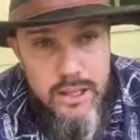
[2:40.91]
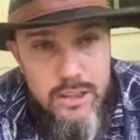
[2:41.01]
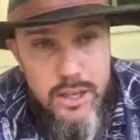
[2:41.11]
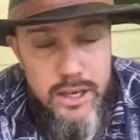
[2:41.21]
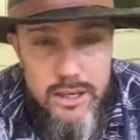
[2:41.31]

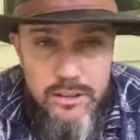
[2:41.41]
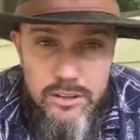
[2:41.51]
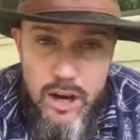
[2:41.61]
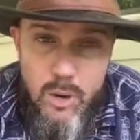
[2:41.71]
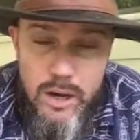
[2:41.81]
Then it's
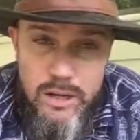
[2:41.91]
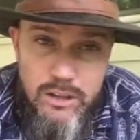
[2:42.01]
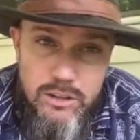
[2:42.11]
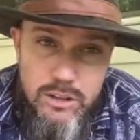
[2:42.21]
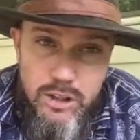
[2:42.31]

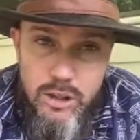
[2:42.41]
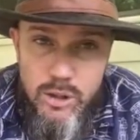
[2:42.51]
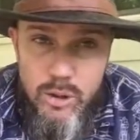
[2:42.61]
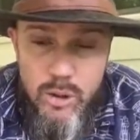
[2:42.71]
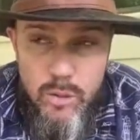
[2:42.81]
going
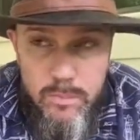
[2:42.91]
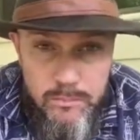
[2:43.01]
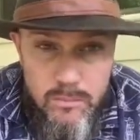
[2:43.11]
to